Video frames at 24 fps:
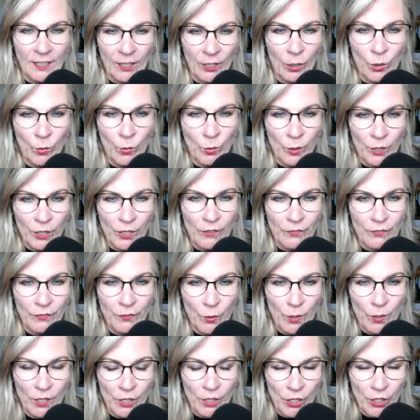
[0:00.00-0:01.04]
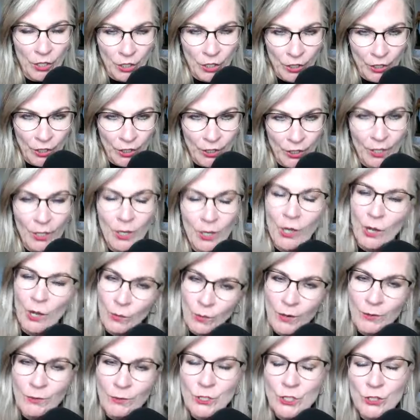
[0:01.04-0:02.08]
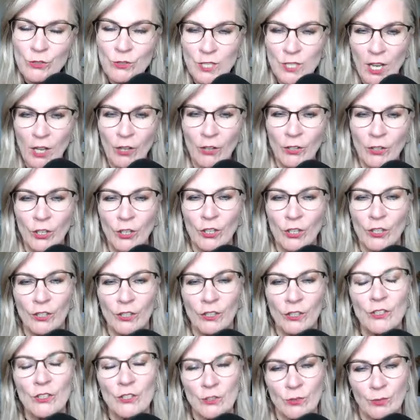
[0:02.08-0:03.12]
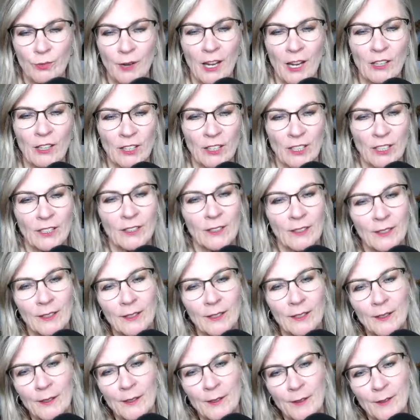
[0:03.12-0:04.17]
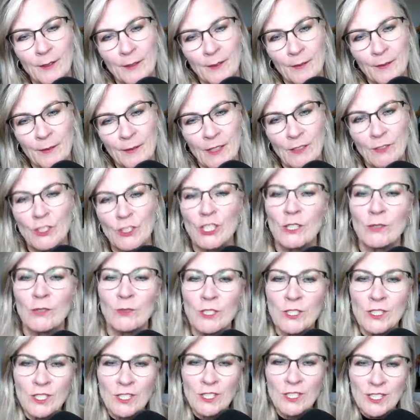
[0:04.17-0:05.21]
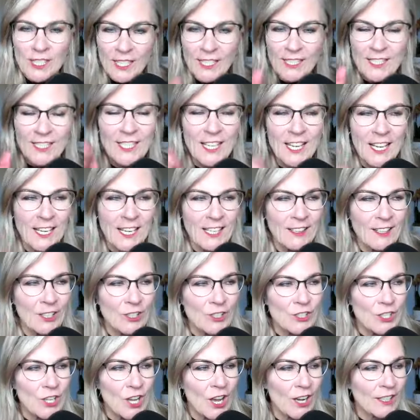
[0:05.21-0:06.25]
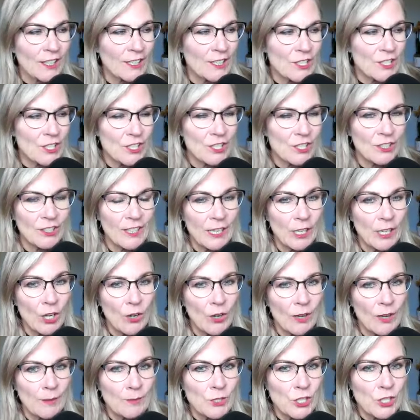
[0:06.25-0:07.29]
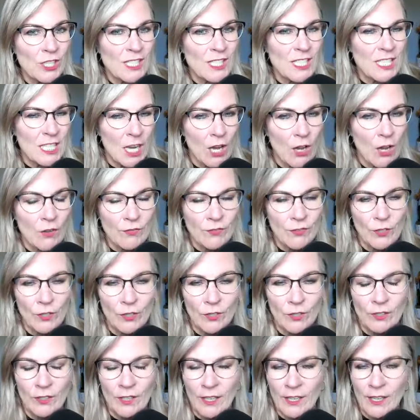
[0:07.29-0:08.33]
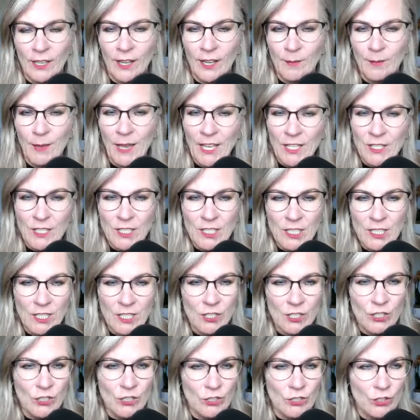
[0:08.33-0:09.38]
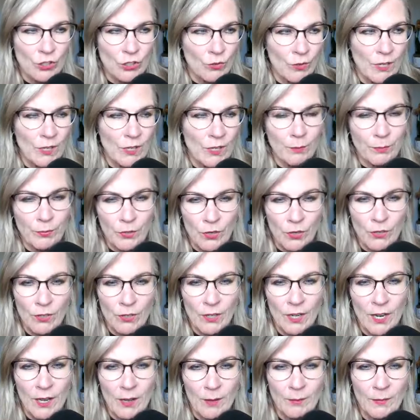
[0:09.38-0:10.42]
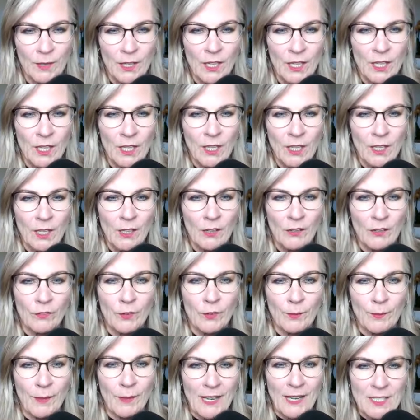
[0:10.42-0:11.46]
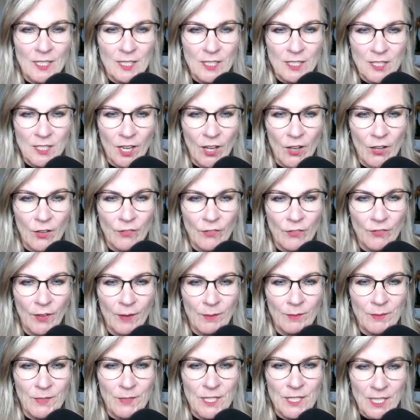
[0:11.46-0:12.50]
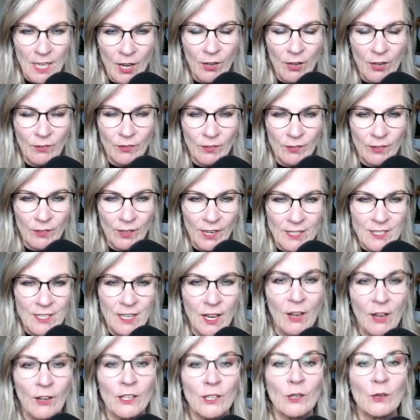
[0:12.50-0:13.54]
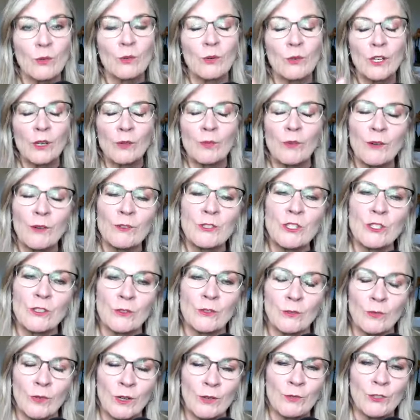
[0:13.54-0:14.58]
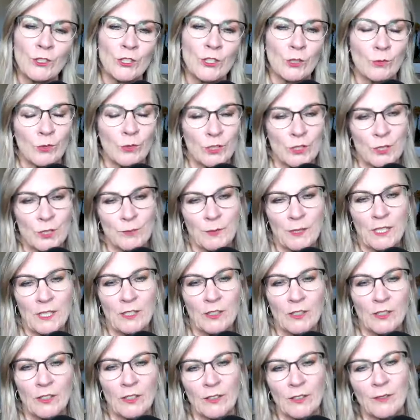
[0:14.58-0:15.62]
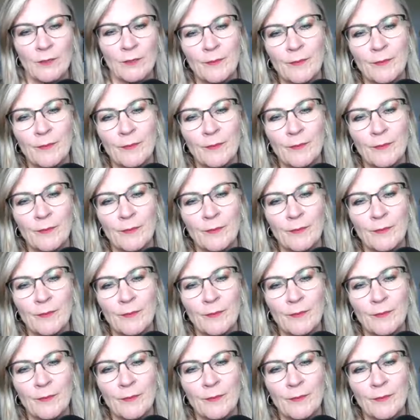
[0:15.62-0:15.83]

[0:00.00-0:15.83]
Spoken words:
it'll work for her? What would you tell her directly? If she was standing there talking to you like, "Oh, I'm just doubtful. I'm hesitant to join a program for myself. I doubt it'll work." What would your words be to her?